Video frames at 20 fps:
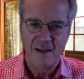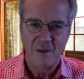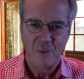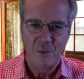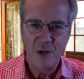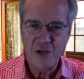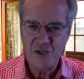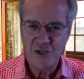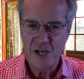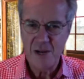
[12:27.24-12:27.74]

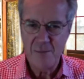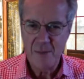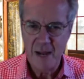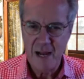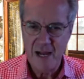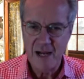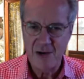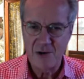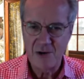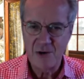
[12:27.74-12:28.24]
whiskey
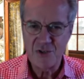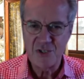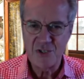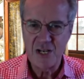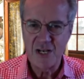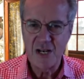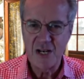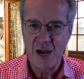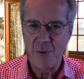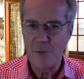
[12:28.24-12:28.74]
makers
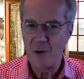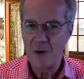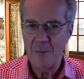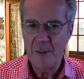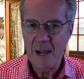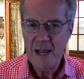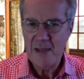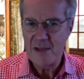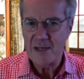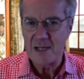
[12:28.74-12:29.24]
did not want
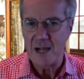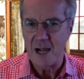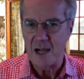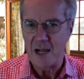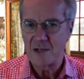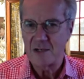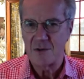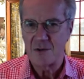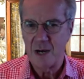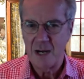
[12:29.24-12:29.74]
to pay the tax,
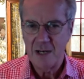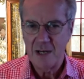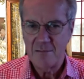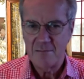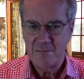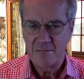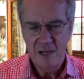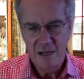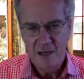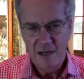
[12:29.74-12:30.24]
right?
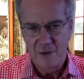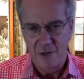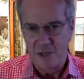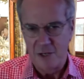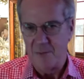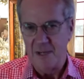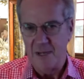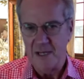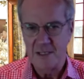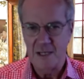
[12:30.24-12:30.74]
They don't
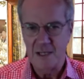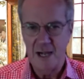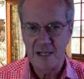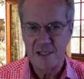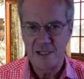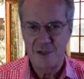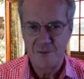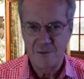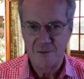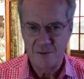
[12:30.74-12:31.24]
want to pay
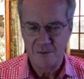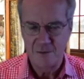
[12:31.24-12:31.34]
taxes.